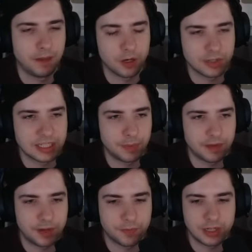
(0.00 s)
Something
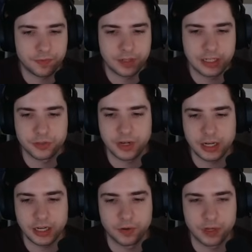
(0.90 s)
we have to definitely
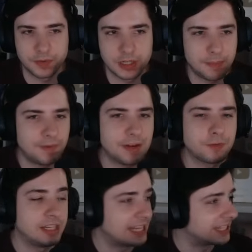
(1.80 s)
try or give it. I mean, we have to
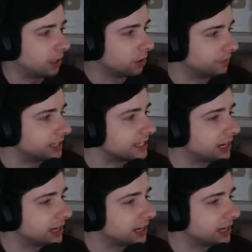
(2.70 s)
test all of these.